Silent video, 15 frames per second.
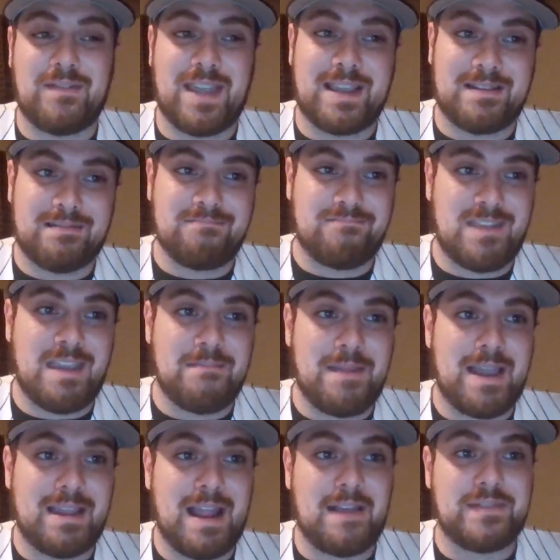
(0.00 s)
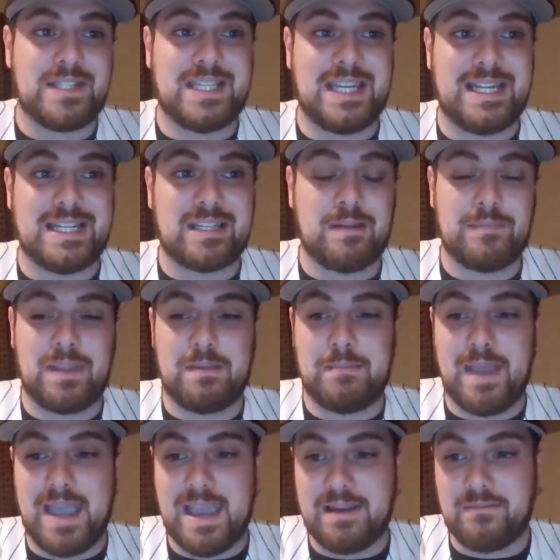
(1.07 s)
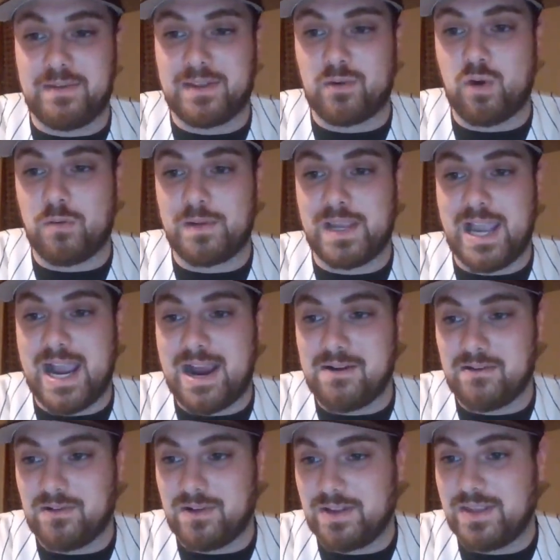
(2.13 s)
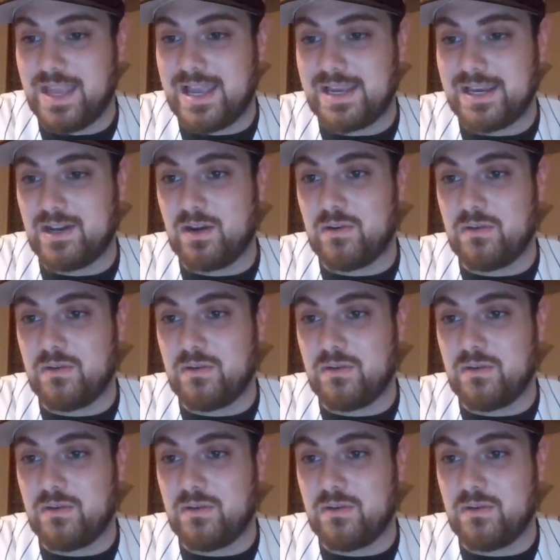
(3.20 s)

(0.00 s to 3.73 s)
like they might have seen something bad with Corbin Carroll on that,